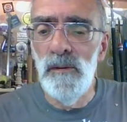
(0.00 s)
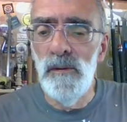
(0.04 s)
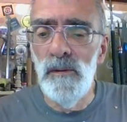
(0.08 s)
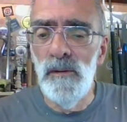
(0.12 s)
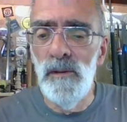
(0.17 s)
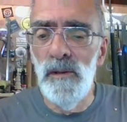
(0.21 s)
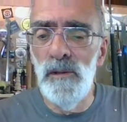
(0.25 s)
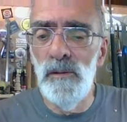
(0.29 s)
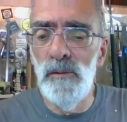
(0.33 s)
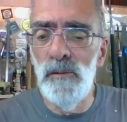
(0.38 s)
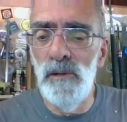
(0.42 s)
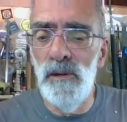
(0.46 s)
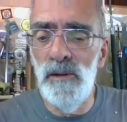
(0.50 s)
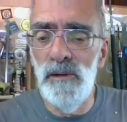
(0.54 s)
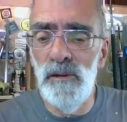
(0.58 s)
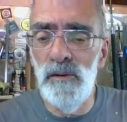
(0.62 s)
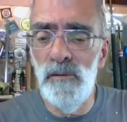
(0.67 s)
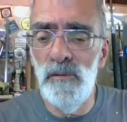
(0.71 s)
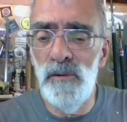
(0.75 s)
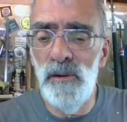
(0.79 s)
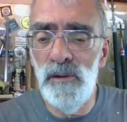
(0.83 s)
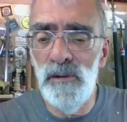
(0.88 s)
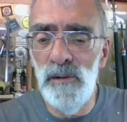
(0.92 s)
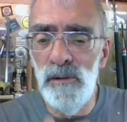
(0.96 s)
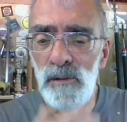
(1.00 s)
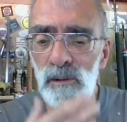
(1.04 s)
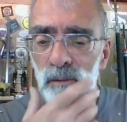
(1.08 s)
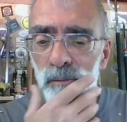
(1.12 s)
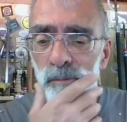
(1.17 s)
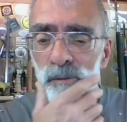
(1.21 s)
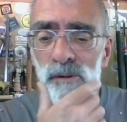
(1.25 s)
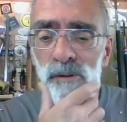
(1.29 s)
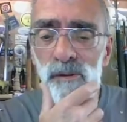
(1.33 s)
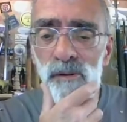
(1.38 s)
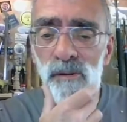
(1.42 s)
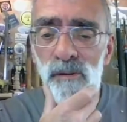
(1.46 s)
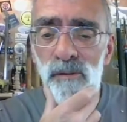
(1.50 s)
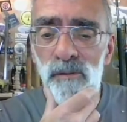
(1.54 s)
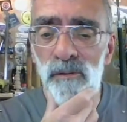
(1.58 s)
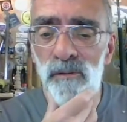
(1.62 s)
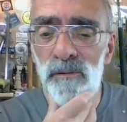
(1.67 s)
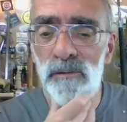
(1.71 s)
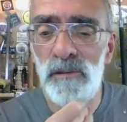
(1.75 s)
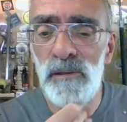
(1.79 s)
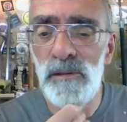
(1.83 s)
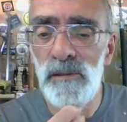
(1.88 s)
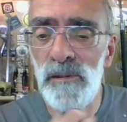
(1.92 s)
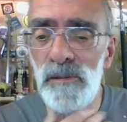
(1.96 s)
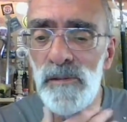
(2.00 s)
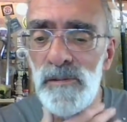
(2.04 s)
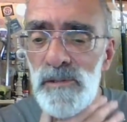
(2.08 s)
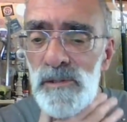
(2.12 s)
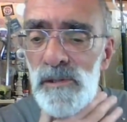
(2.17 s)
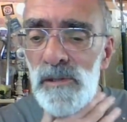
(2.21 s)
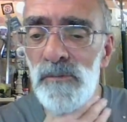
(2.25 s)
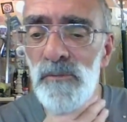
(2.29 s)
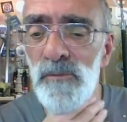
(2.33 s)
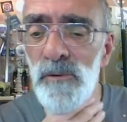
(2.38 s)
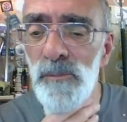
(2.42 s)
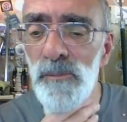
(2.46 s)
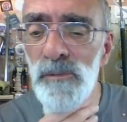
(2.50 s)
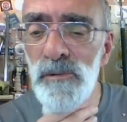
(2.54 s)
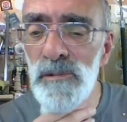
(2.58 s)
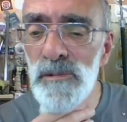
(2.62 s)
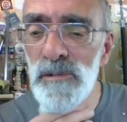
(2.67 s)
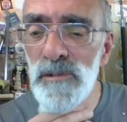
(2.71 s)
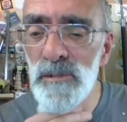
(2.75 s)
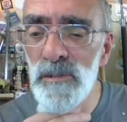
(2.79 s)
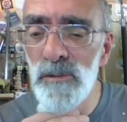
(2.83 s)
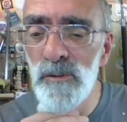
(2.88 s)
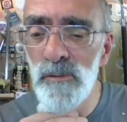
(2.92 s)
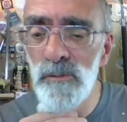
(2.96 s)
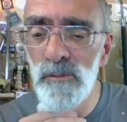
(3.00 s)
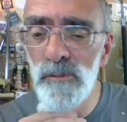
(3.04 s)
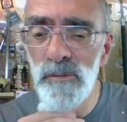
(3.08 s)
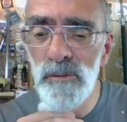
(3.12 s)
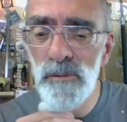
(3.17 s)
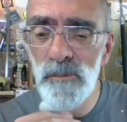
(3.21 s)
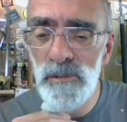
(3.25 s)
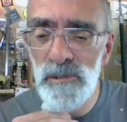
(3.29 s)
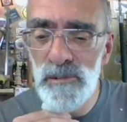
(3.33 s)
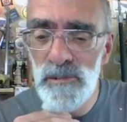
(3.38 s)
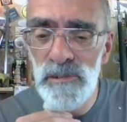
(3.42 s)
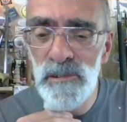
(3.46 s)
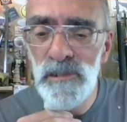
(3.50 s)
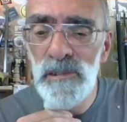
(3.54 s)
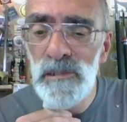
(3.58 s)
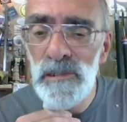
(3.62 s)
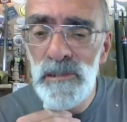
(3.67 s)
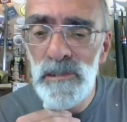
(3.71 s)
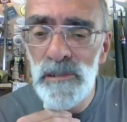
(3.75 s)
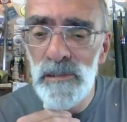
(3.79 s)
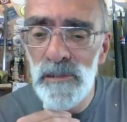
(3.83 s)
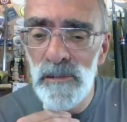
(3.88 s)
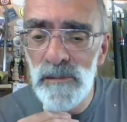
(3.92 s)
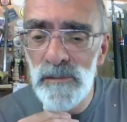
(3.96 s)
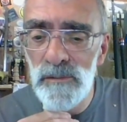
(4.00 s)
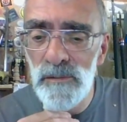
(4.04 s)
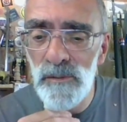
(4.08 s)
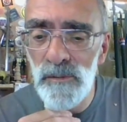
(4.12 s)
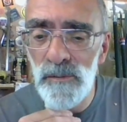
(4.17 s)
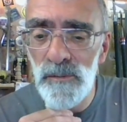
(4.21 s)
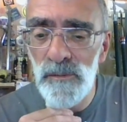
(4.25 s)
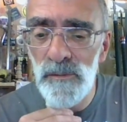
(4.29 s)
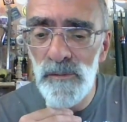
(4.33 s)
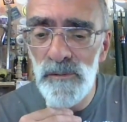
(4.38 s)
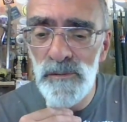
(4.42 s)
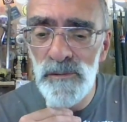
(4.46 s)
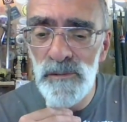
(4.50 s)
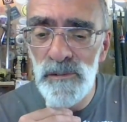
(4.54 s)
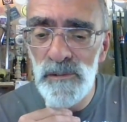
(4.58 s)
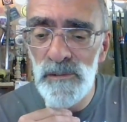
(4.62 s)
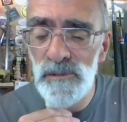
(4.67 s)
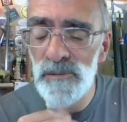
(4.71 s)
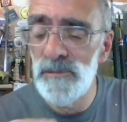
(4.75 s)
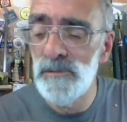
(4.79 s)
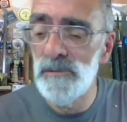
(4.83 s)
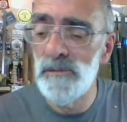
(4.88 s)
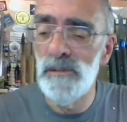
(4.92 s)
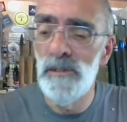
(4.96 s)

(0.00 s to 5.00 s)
Hello, Glenn Crandall. How are you? Steve Robbins. Hello, Miss T. John, geez.